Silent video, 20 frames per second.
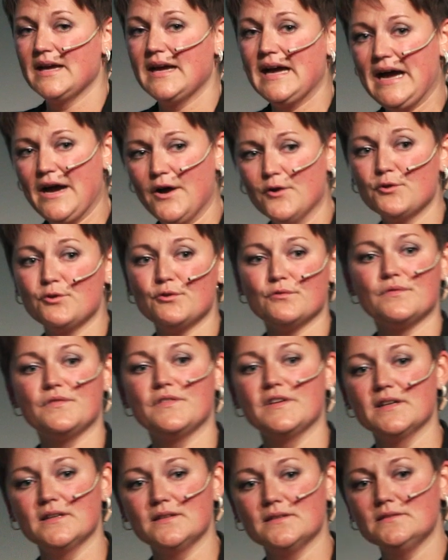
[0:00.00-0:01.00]
How do you
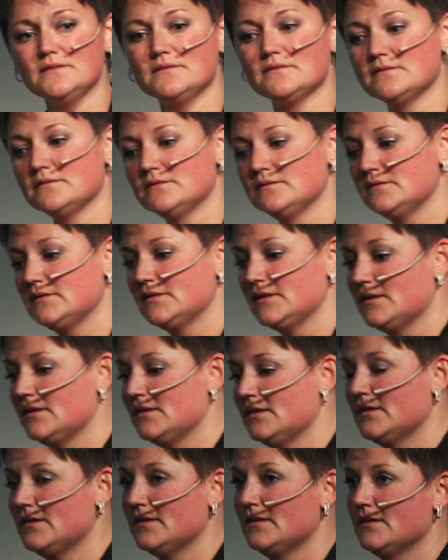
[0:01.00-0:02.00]
feel
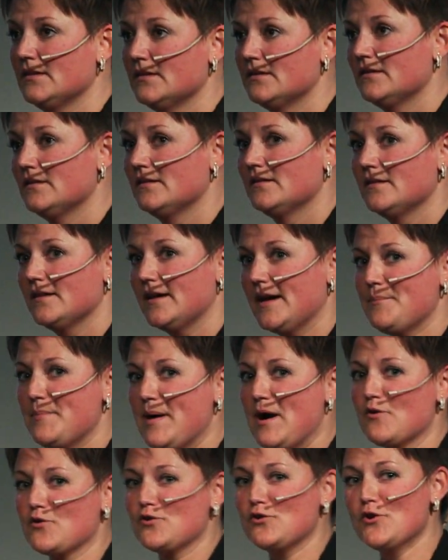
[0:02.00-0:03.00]

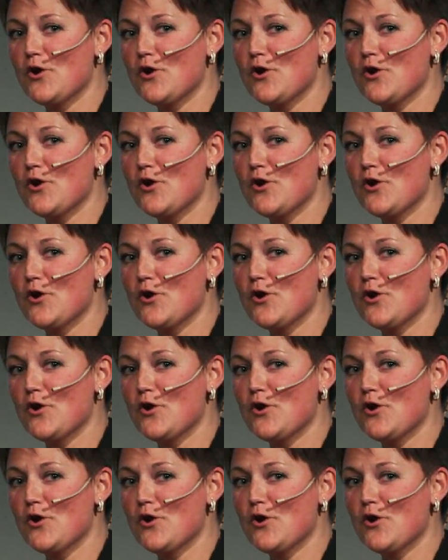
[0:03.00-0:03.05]
about